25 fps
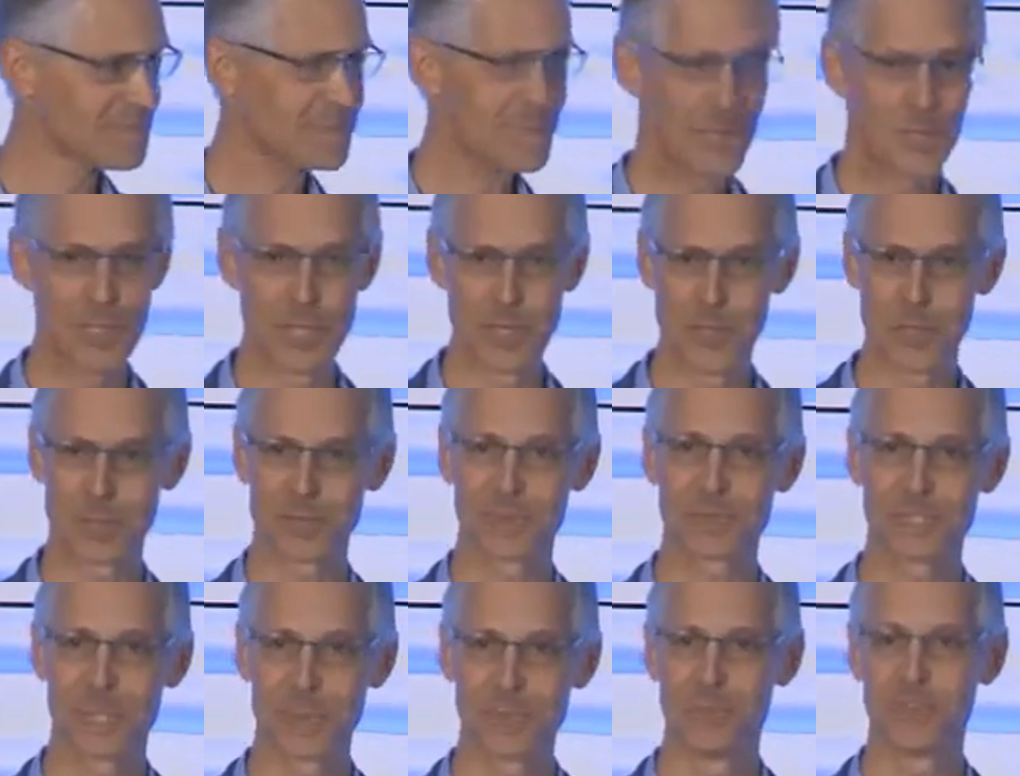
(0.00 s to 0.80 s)
I know
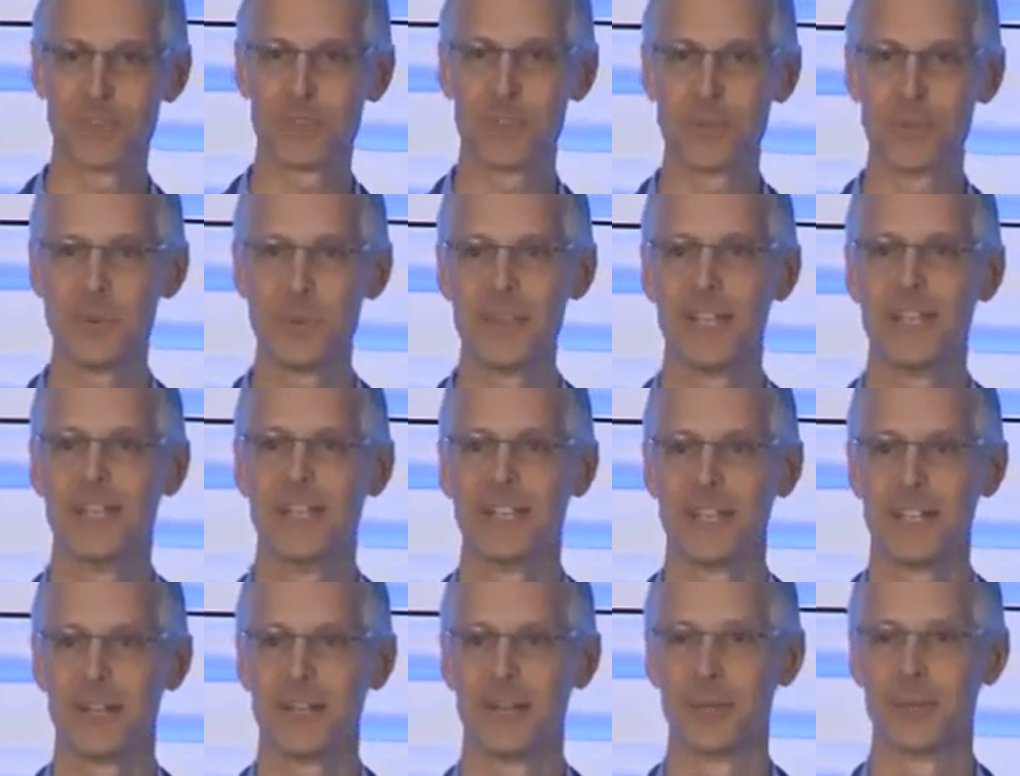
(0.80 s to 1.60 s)
some of you
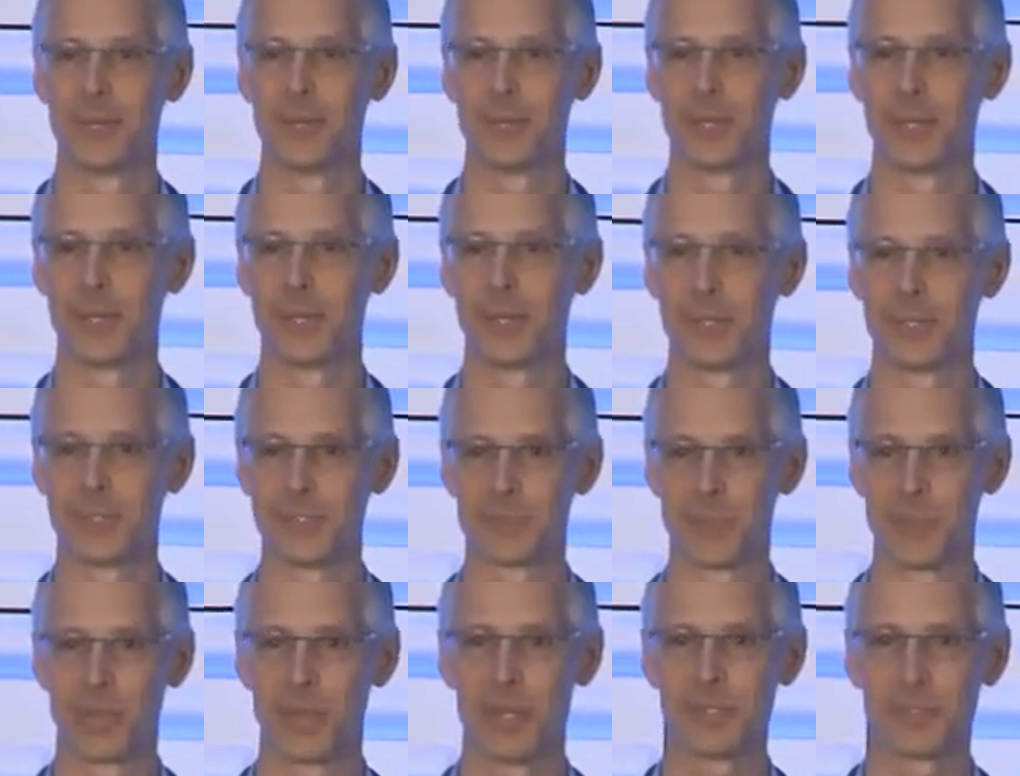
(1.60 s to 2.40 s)
were there as
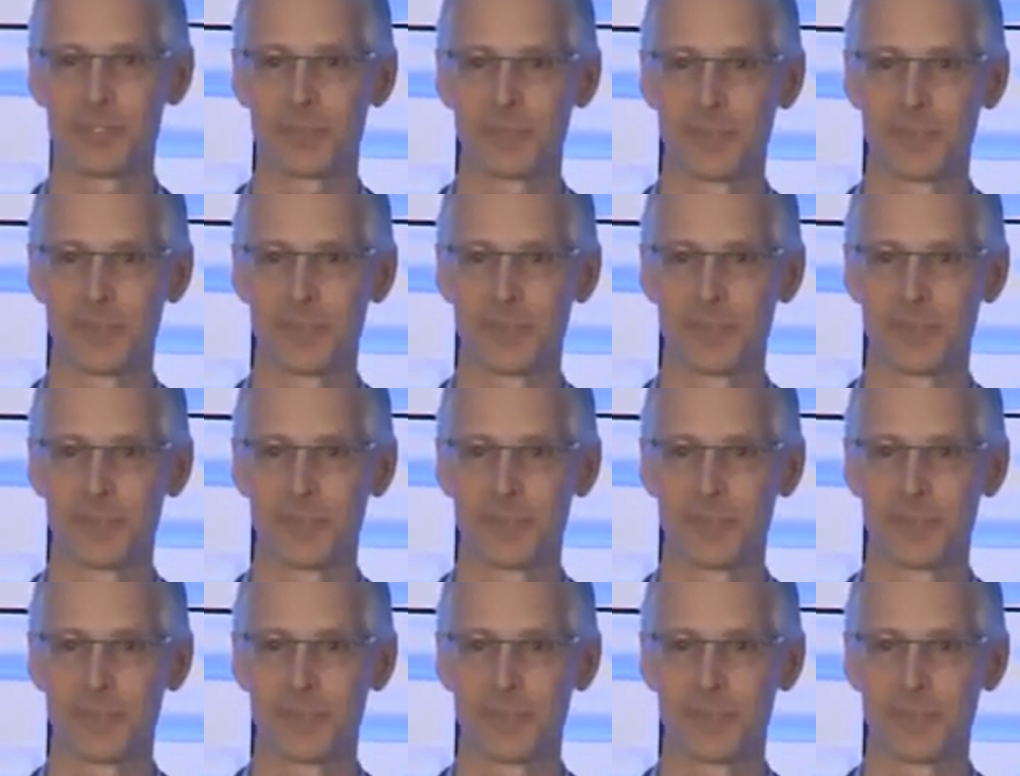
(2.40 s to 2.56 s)
well, so